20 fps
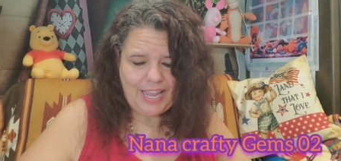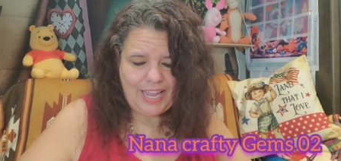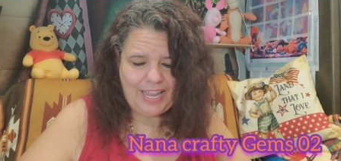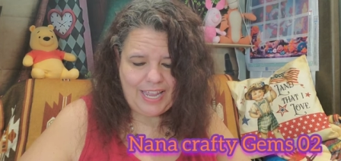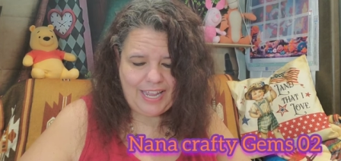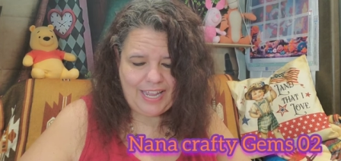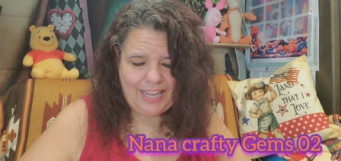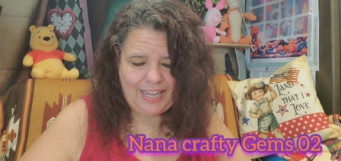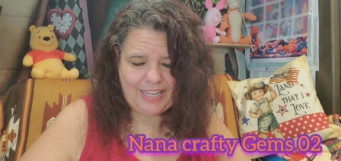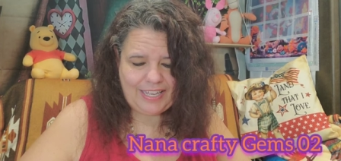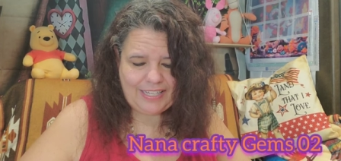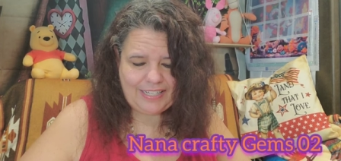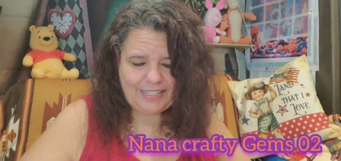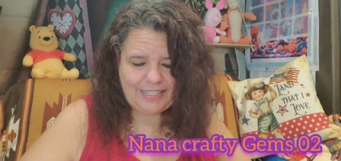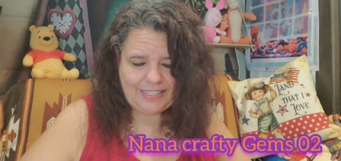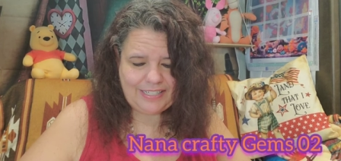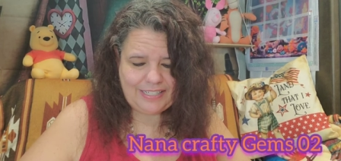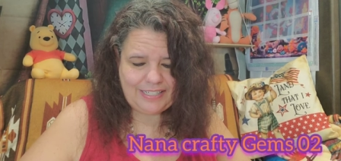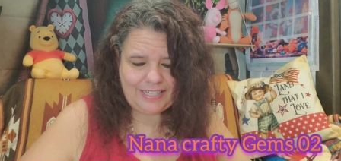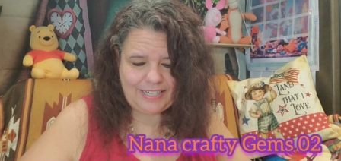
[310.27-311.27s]

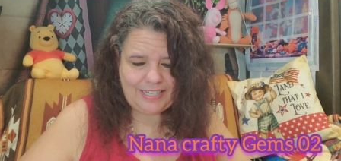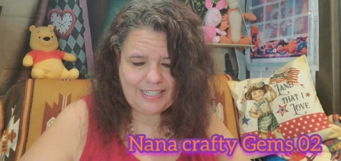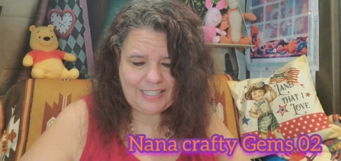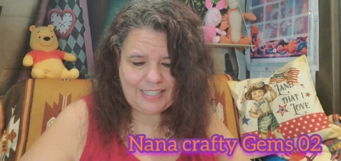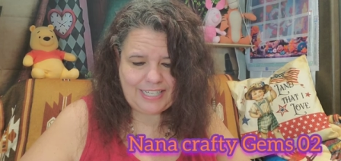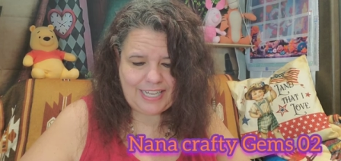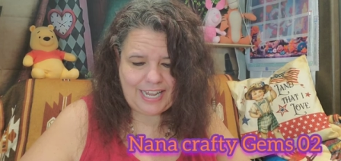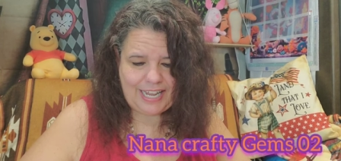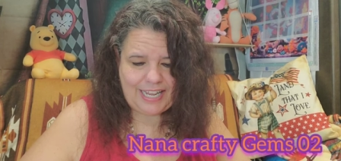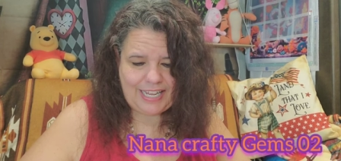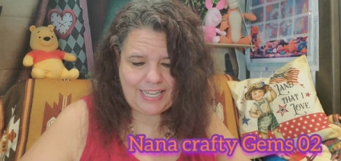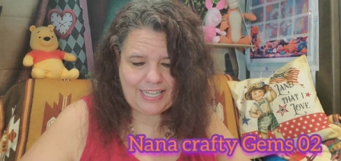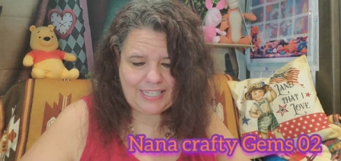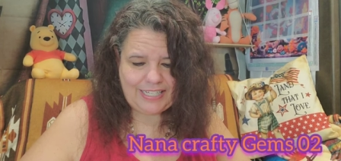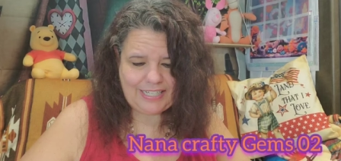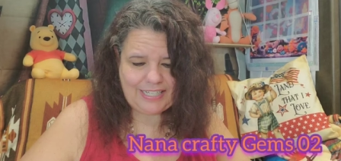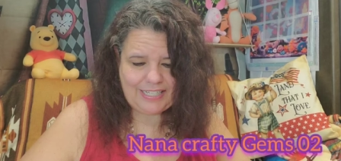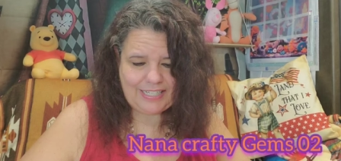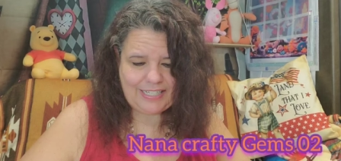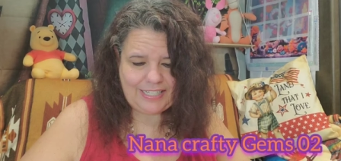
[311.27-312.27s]
and it
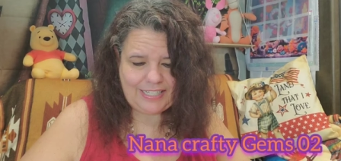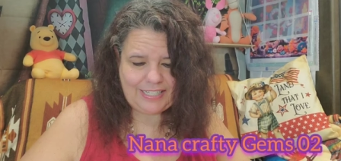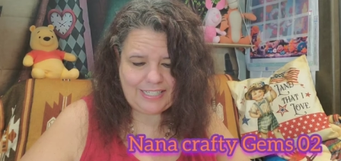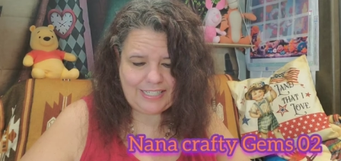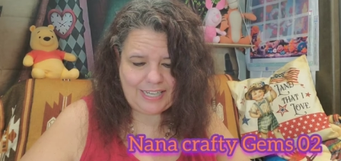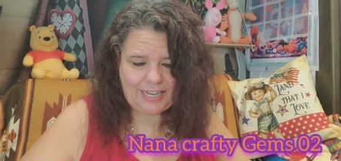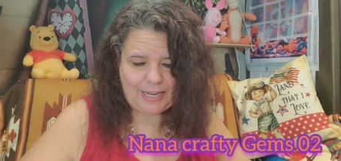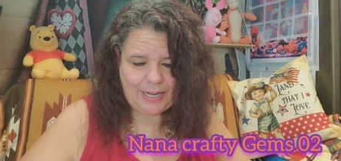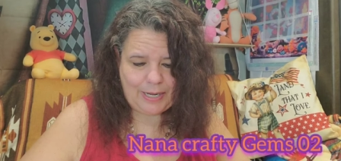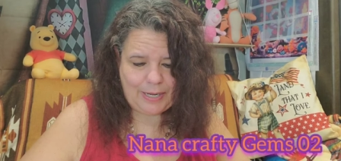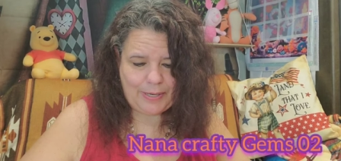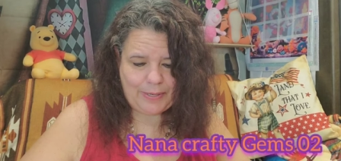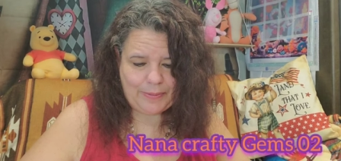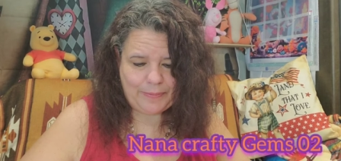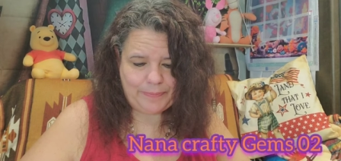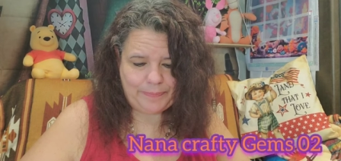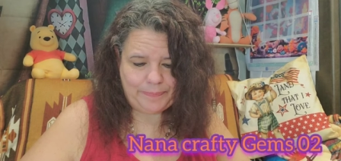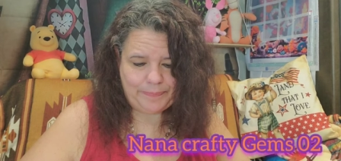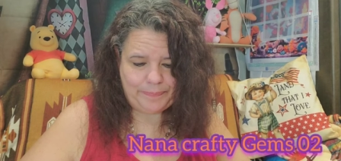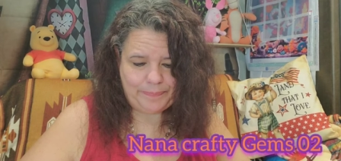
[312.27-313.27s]
says,
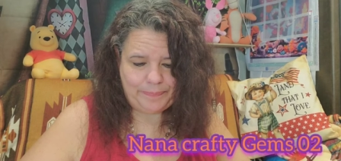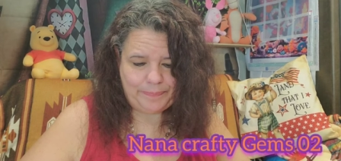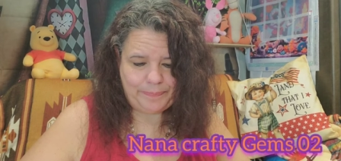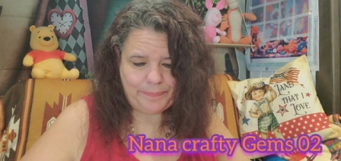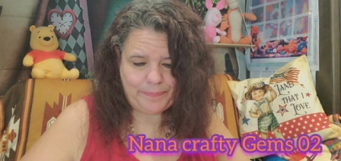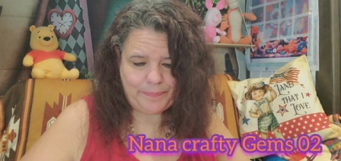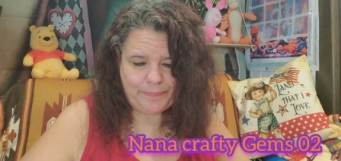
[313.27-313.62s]
and